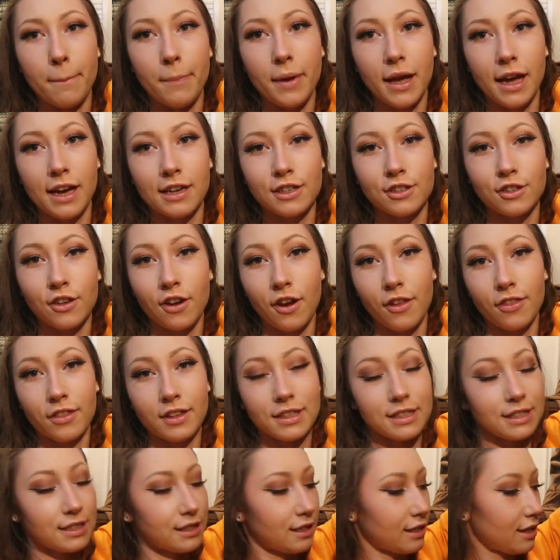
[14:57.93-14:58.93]
badger on
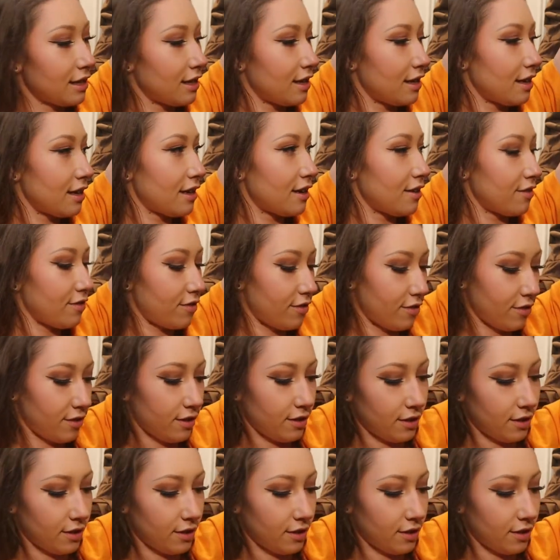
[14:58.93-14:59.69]
the sleeve.